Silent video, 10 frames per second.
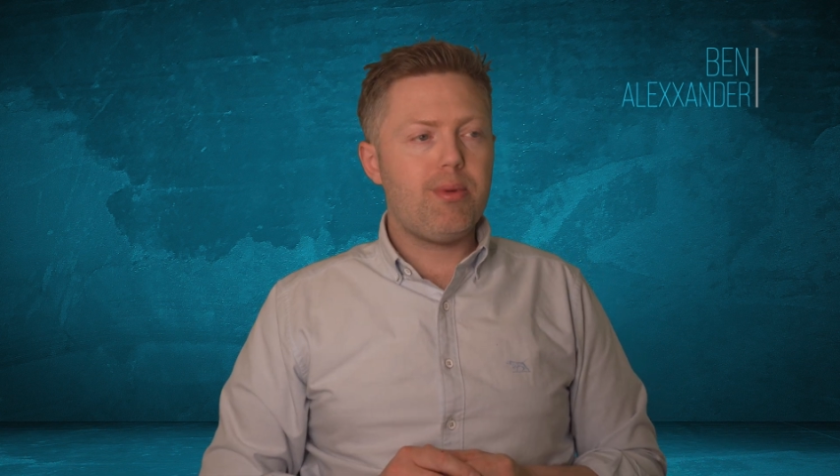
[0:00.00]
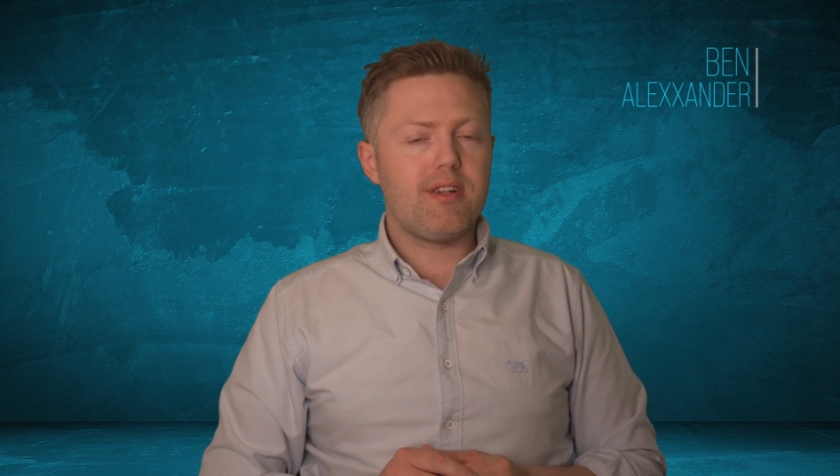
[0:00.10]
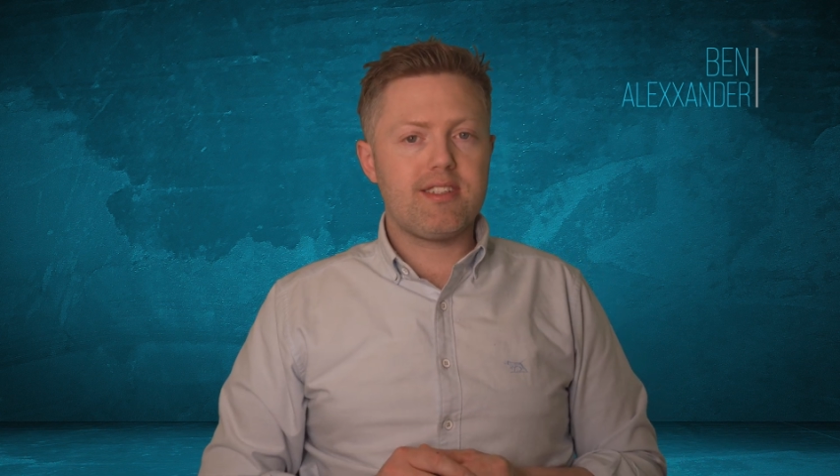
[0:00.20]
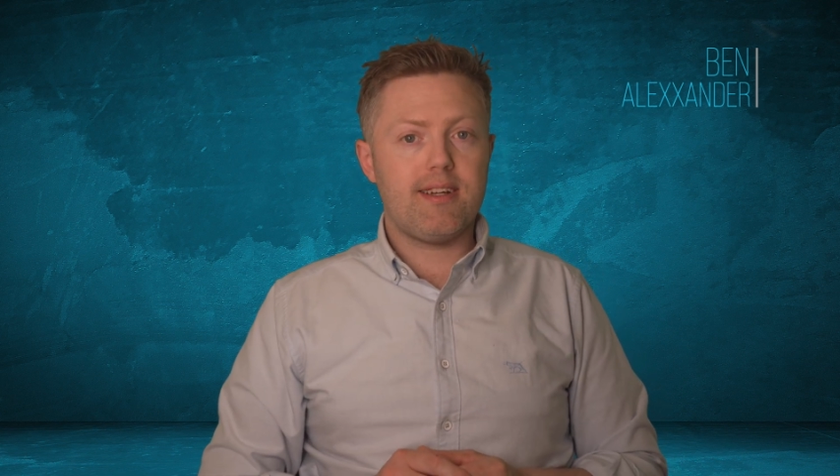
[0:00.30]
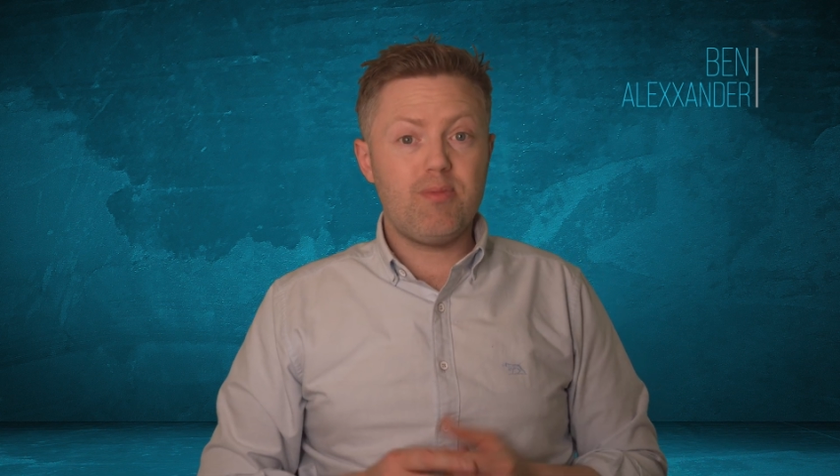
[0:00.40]

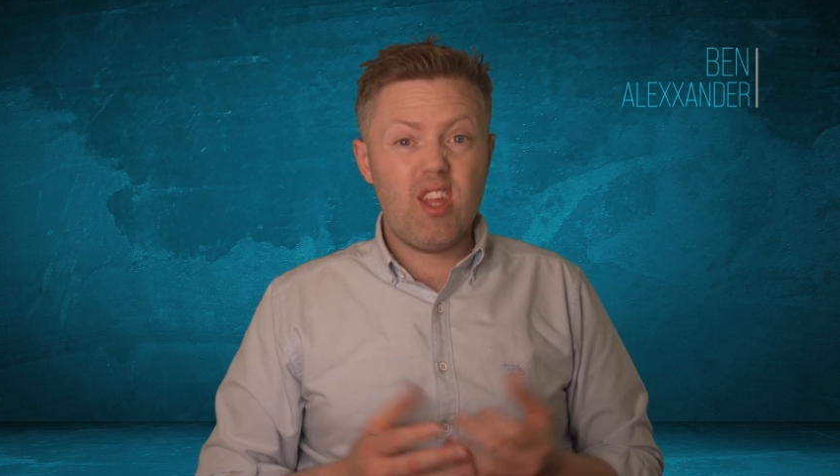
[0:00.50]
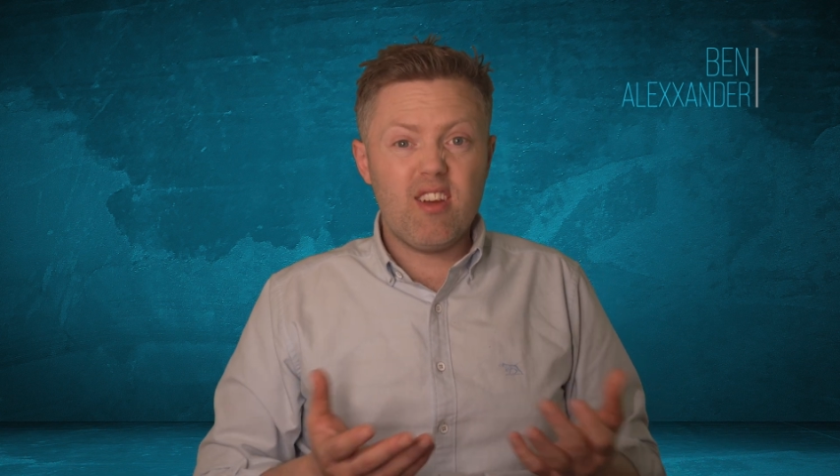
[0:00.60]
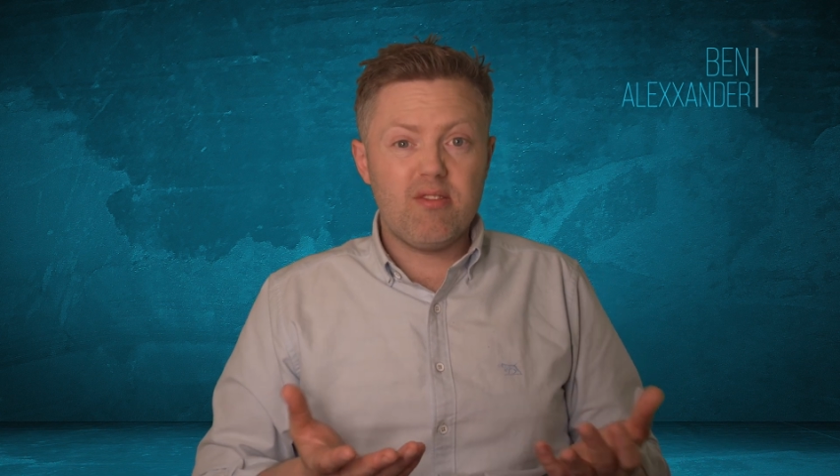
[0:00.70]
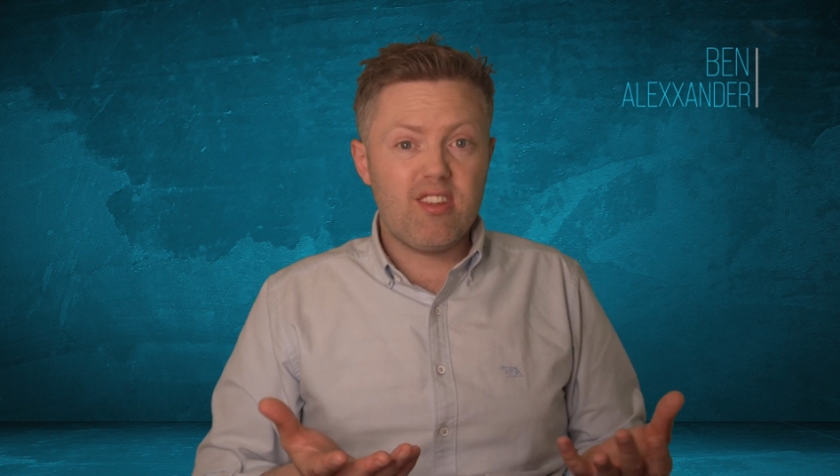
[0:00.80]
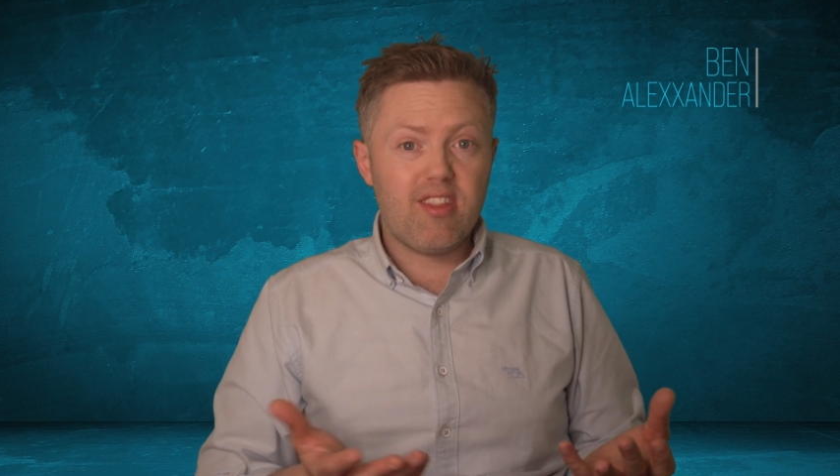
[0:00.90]
But I
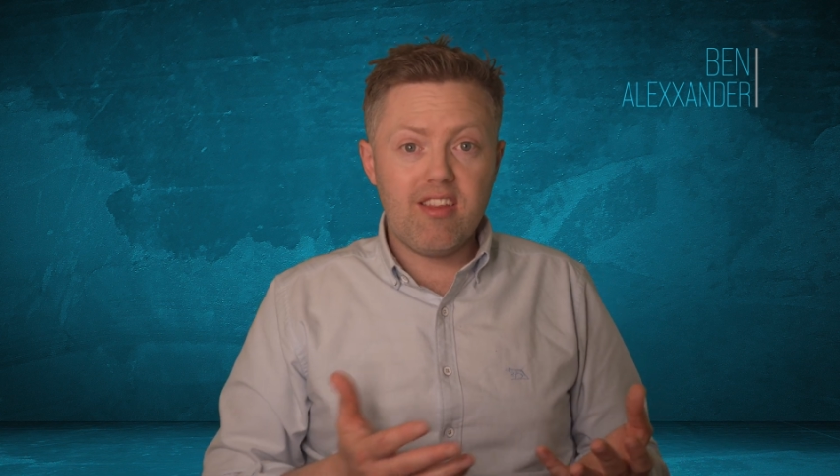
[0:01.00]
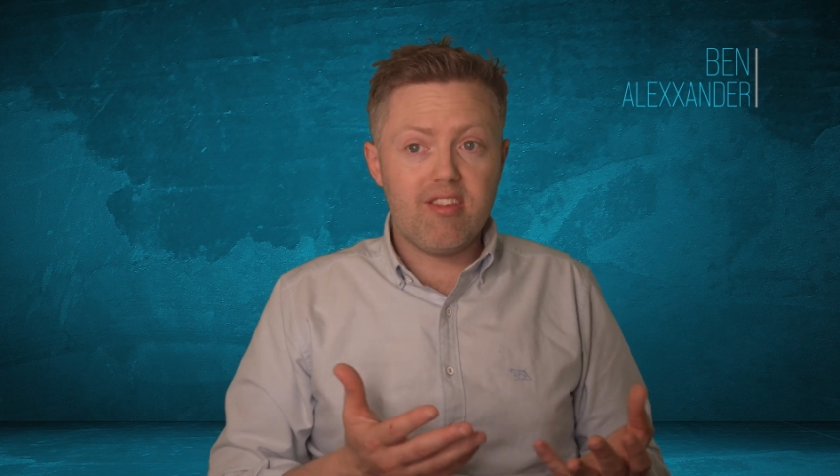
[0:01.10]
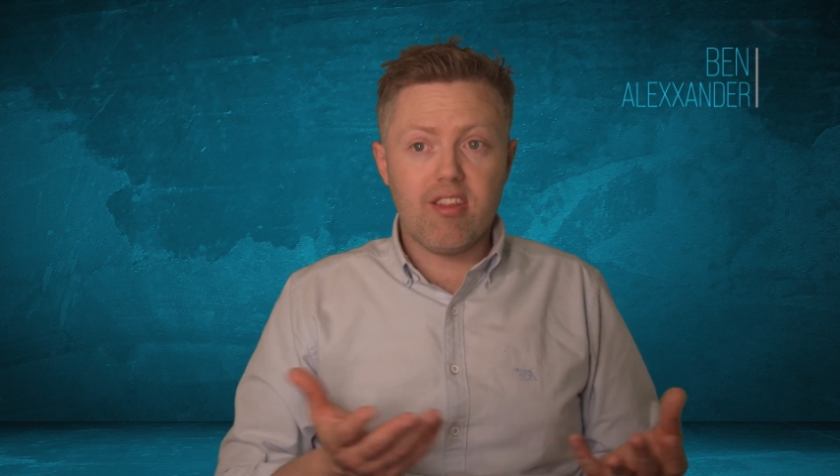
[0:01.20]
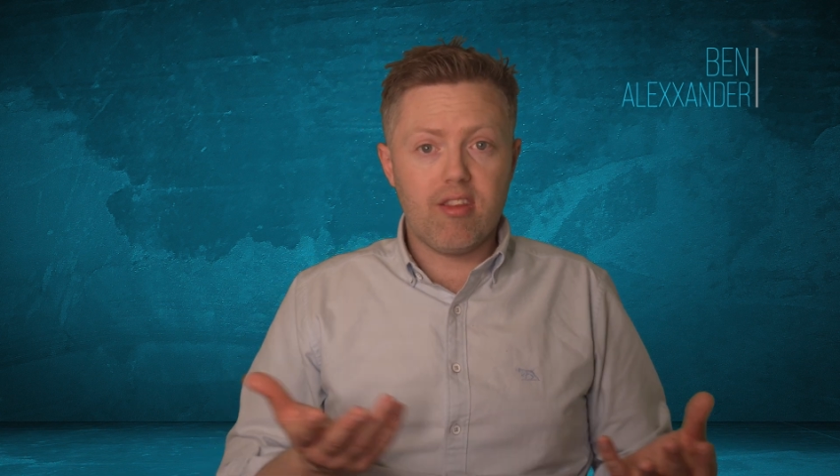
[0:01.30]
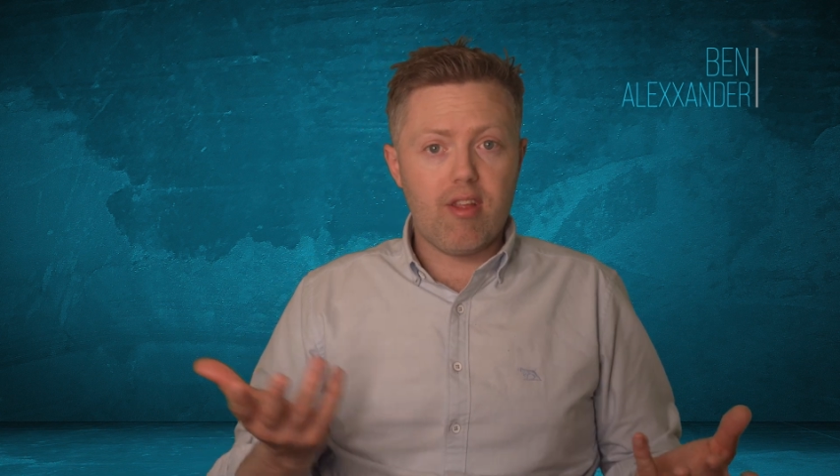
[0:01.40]

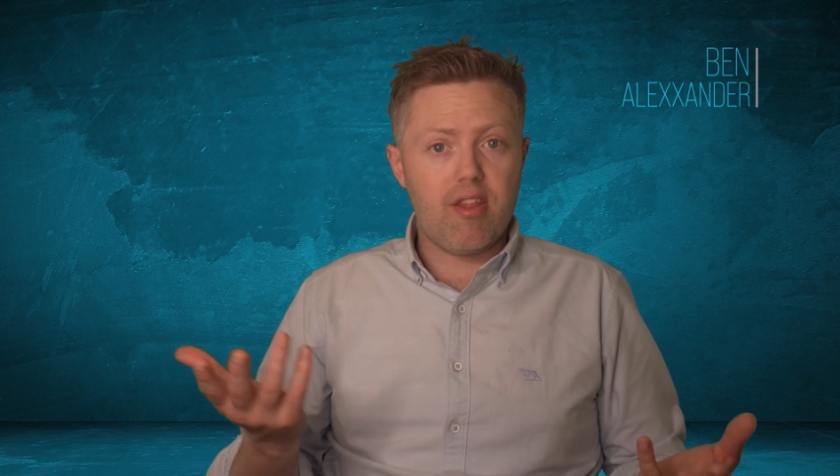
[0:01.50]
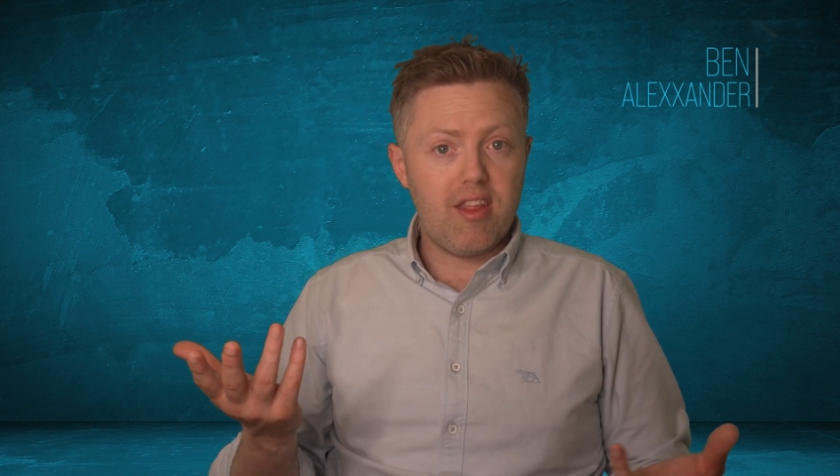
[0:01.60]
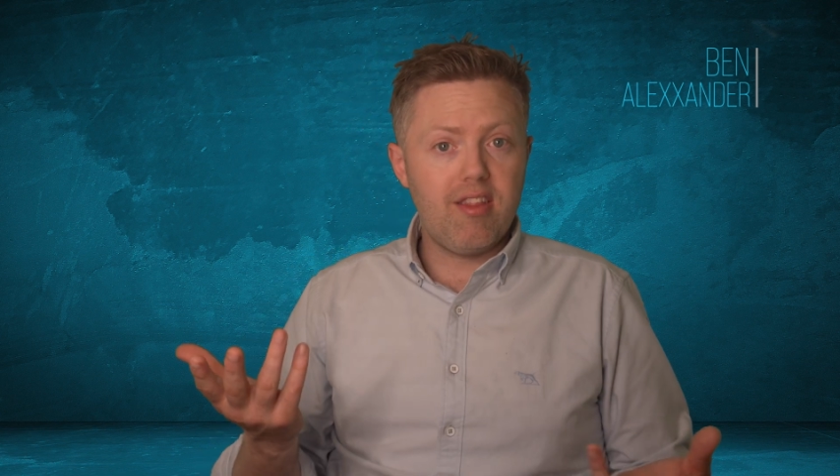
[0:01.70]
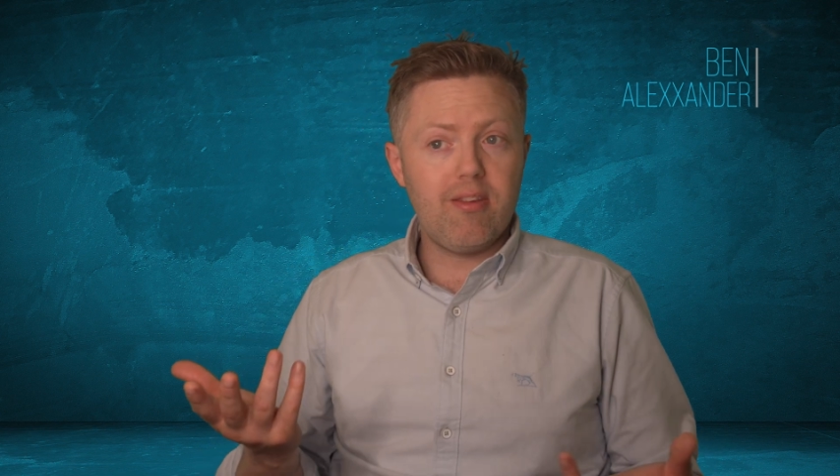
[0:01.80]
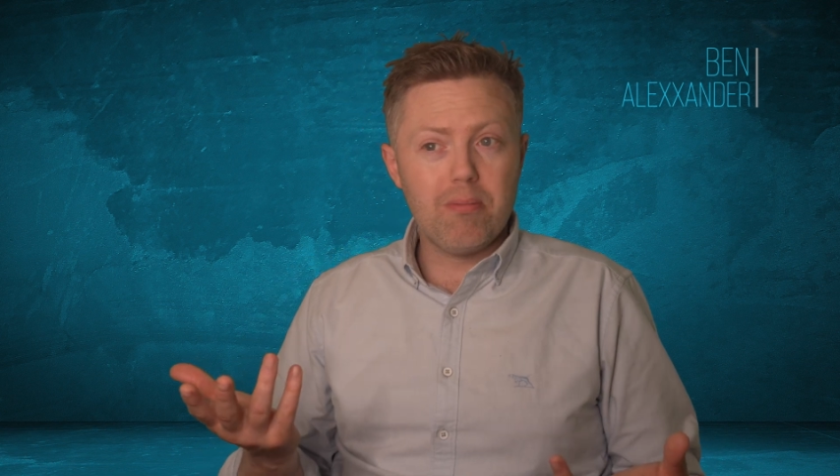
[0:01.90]
think
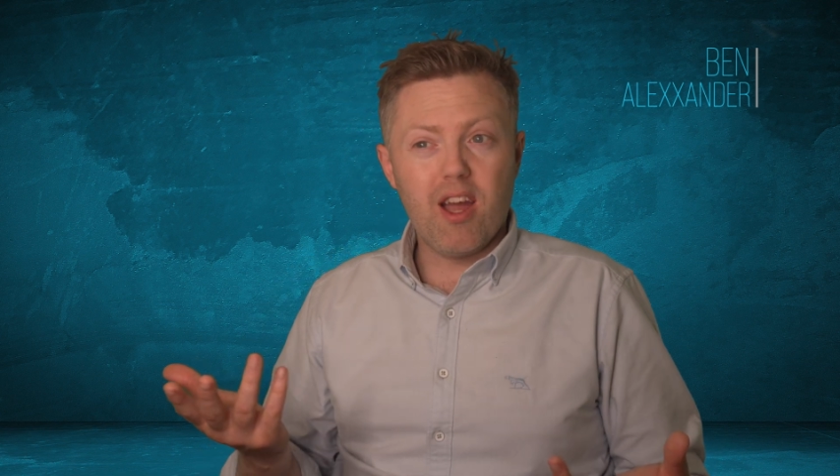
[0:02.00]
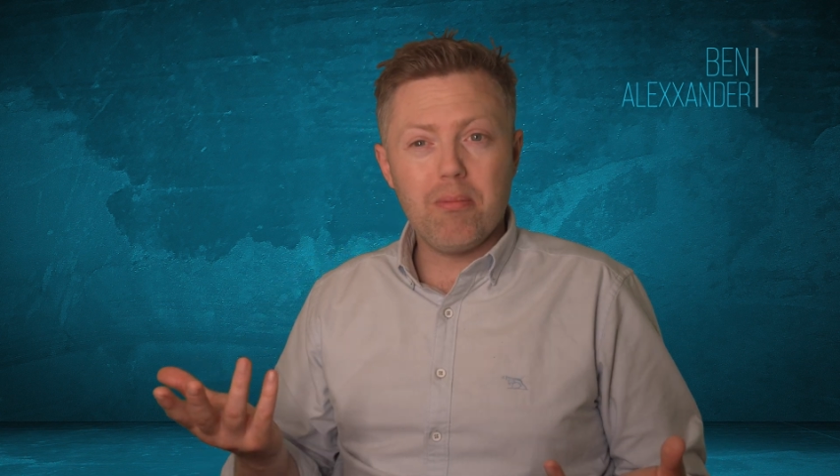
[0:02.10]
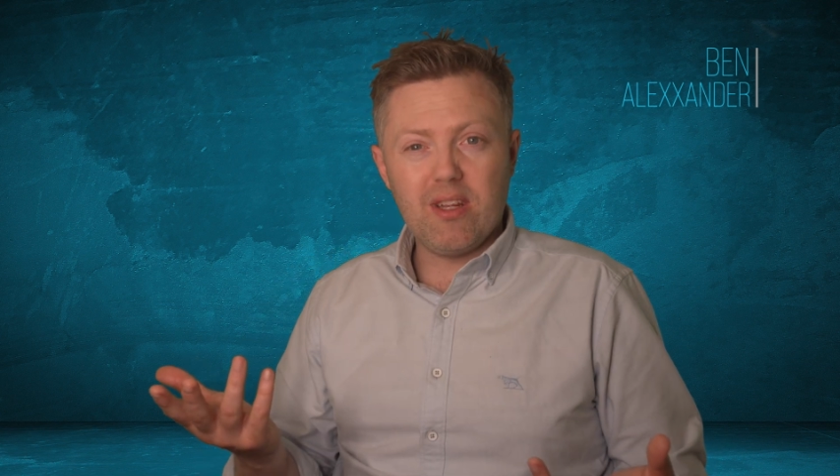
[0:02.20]
these might